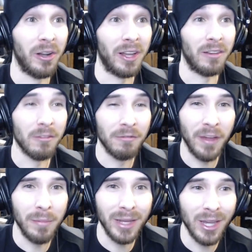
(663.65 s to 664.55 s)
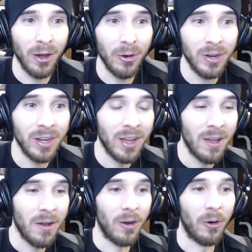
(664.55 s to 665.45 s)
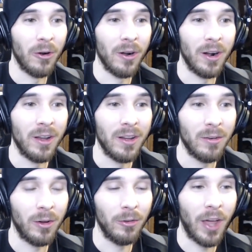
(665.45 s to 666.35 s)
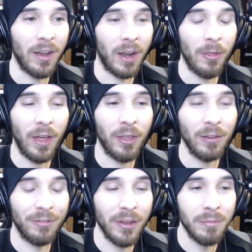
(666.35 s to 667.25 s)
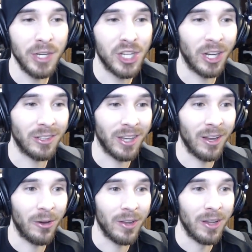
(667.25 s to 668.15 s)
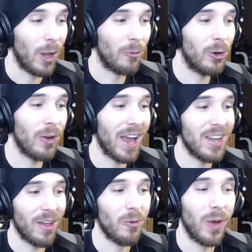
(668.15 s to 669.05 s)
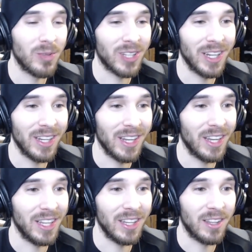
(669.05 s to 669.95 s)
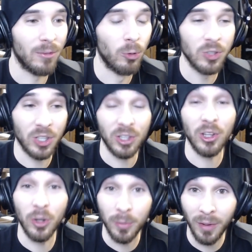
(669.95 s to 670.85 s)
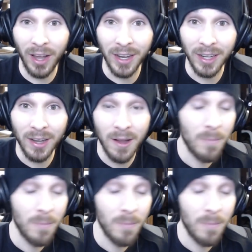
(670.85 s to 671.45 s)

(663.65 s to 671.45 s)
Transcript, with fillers: Like Vimeo? or well, not. I don't think. I think VidMe shut down. And if you go to any other website, it, the rules are still gonna apply.